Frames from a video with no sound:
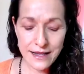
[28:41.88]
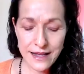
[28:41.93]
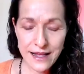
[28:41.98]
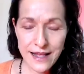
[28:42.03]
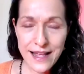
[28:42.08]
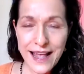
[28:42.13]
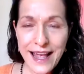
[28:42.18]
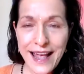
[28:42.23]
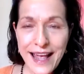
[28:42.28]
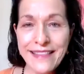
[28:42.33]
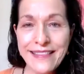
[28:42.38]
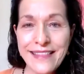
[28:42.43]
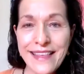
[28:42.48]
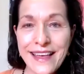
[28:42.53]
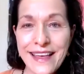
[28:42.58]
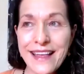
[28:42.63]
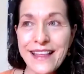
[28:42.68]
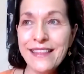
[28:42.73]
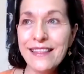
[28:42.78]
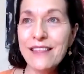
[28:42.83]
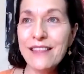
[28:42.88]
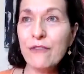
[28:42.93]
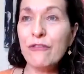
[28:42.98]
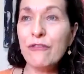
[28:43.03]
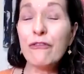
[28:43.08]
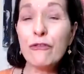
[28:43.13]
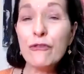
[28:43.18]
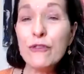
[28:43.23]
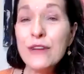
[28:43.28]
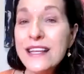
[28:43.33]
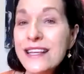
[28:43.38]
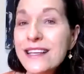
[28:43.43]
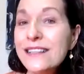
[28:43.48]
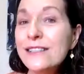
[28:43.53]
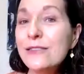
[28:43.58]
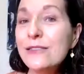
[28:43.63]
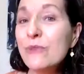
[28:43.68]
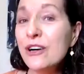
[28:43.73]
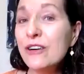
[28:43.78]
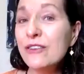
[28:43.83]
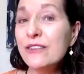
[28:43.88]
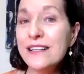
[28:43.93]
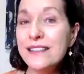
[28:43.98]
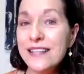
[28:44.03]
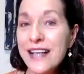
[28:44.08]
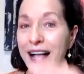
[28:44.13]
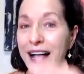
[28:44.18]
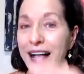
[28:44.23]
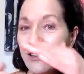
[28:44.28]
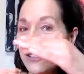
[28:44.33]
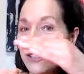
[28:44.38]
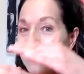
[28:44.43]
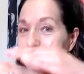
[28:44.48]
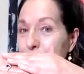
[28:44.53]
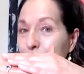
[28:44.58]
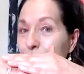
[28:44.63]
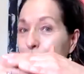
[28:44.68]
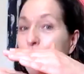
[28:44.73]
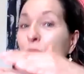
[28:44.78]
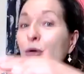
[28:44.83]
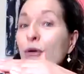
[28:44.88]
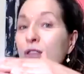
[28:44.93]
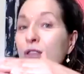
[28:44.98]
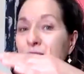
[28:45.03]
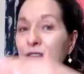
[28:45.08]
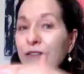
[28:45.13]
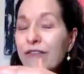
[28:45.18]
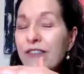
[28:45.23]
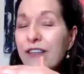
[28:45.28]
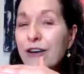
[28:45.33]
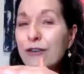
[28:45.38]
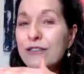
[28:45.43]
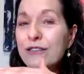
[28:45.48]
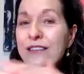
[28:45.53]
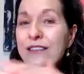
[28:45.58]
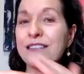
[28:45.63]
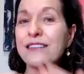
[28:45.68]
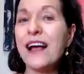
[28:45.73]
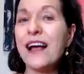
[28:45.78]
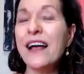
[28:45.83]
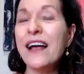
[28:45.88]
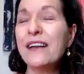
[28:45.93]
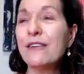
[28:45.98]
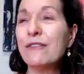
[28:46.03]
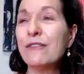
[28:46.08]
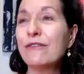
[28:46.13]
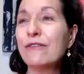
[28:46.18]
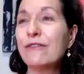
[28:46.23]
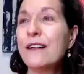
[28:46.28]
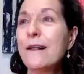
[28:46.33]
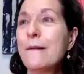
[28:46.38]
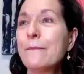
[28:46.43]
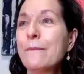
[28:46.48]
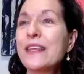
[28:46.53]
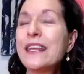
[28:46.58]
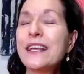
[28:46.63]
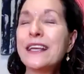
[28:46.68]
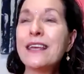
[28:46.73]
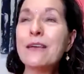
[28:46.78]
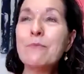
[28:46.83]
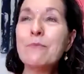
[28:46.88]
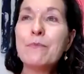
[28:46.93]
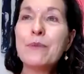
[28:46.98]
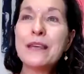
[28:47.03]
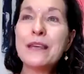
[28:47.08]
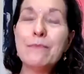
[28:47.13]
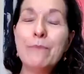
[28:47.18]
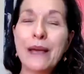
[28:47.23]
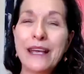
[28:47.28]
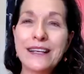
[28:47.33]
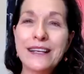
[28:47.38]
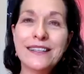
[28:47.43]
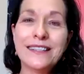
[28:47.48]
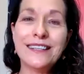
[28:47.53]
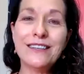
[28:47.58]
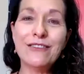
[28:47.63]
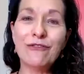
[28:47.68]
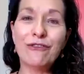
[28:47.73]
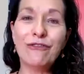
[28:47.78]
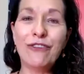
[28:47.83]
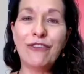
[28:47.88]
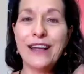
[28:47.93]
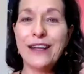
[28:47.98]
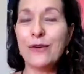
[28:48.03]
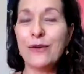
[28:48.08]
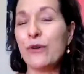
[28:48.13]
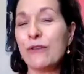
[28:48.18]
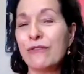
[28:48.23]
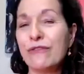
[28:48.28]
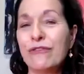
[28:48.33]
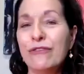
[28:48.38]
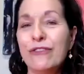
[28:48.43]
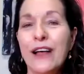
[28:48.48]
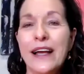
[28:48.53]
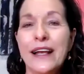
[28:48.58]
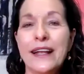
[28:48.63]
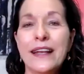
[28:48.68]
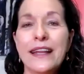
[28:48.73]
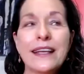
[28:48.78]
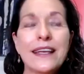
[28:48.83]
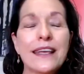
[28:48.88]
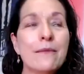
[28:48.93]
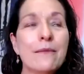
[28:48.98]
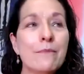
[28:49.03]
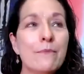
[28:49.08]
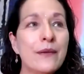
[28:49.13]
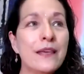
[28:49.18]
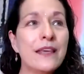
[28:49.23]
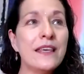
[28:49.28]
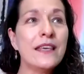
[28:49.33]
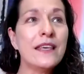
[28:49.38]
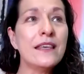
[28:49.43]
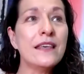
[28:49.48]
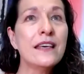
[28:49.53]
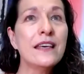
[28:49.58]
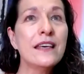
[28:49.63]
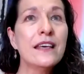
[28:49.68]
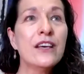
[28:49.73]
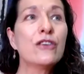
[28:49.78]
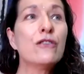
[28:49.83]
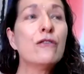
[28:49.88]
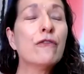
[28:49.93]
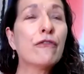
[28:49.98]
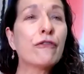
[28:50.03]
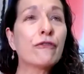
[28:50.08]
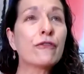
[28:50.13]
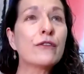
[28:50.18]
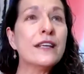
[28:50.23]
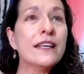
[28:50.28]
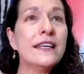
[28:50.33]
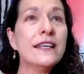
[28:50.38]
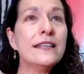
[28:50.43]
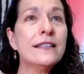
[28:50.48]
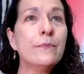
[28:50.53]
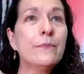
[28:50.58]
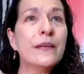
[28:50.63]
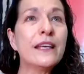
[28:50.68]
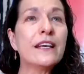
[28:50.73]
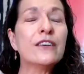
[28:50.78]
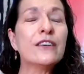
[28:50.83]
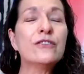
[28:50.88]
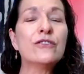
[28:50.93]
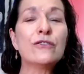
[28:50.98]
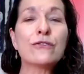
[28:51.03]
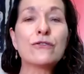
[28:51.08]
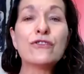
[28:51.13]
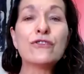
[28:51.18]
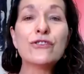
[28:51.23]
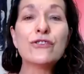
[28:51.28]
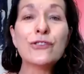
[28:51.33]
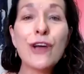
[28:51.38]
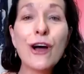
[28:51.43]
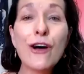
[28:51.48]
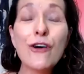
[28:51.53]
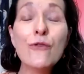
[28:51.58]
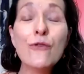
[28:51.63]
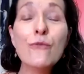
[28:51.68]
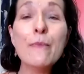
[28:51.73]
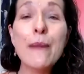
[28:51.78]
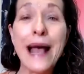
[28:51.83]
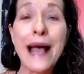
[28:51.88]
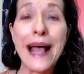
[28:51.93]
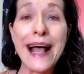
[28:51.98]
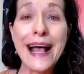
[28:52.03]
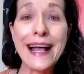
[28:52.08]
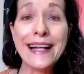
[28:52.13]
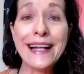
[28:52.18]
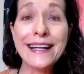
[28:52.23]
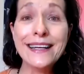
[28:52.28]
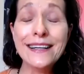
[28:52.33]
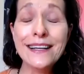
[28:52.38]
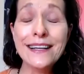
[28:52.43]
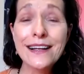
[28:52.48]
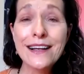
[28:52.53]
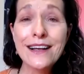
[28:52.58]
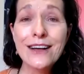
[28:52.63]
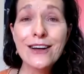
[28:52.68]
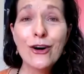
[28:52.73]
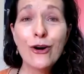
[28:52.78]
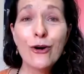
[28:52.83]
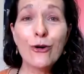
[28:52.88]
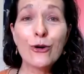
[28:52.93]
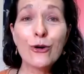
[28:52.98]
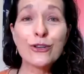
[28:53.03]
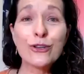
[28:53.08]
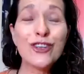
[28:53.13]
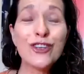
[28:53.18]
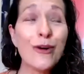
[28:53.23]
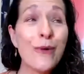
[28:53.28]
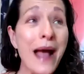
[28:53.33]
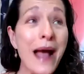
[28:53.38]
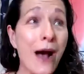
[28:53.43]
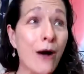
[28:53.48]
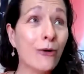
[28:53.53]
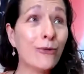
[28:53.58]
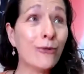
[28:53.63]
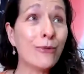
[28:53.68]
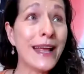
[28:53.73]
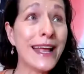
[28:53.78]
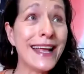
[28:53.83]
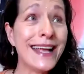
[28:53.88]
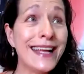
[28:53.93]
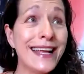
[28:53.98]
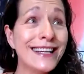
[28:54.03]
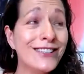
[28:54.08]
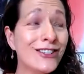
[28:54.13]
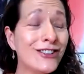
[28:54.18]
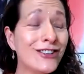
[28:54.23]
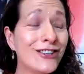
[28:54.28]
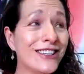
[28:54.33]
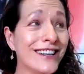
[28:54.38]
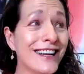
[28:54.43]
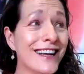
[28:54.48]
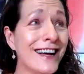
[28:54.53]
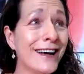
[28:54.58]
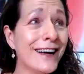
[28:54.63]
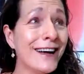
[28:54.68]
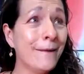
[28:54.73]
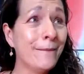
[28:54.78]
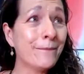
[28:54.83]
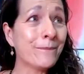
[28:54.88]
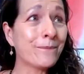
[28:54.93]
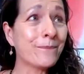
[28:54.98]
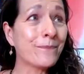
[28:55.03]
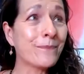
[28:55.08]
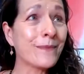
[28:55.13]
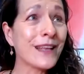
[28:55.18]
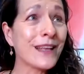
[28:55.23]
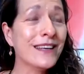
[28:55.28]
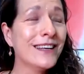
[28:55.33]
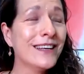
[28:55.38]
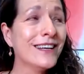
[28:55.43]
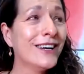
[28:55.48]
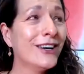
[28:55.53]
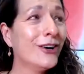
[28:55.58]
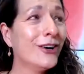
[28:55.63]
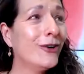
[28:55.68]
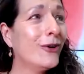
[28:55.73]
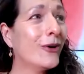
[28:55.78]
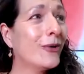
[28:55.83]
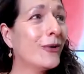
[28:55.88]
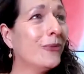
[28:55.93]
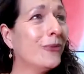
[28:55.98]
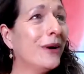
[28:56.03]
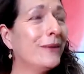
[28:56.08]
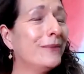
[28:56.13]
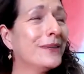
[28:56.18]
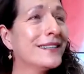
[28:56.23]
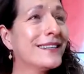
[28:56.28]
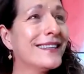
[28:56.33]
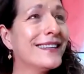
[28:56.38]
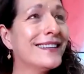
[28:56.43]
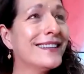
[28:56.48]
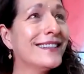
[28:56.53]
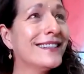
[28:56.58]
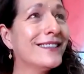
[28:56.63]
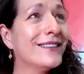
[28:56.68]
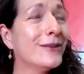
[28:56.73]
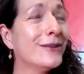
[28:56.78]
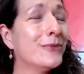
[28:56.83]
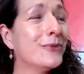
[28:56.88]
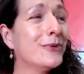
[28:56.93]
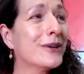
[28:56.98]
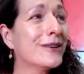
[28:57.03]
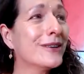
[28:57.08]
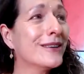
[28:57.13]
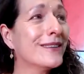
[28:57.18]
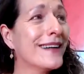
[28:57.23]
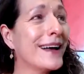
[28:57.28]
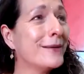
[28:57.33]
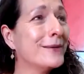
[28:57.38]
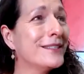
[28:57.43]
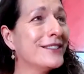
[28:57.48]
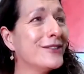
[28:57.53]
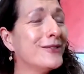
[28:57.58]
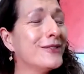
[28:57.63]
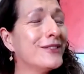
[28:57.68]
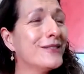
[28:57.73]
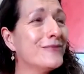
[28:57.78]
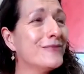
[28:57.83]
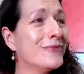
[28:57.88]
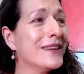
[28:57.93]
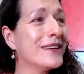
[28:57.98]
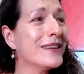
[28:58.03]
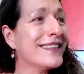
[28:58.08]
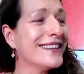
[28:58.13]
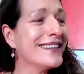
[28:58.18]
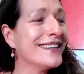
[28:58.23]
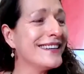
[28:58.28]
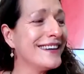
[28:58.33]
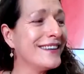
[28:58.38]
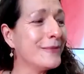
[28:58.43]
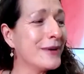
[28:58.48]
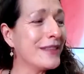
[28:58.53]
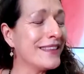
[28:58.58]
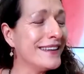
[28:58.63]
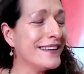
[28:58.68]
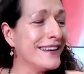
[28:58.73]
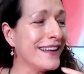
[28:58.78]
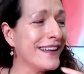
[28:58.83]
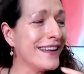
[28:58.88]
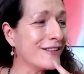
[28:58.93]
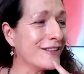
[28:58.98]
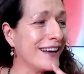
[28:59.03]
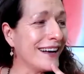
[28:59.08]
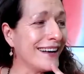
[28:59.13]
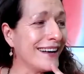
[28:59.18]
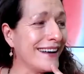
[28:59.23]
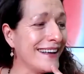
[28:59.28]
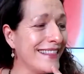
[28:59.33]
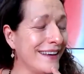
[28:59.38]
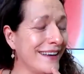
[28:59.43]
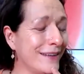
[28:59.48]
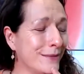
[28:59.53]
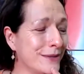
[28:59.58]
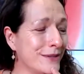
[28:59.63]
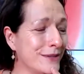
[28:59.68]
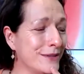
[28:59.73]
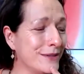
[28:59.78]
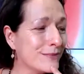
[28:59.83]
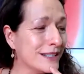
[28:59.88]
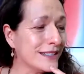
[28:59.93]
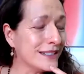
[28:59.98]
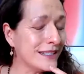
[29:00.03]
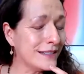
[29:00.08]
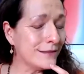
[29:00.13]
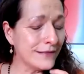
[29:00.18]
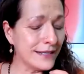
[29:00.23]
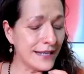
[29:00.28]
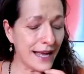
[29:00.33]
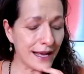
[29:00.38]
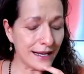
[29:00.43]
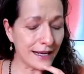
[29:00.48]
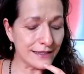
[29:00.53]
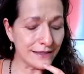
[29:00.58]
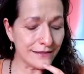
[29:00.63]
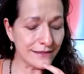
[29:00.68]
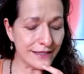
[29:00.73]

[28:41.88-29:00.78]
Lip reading: And then the freeze mode is actually both of those. It's kind of, it can be based in fight or flight. It can be you freeze because you're so mad or so outraged, or what was the word I was using with another guy that was really reactive the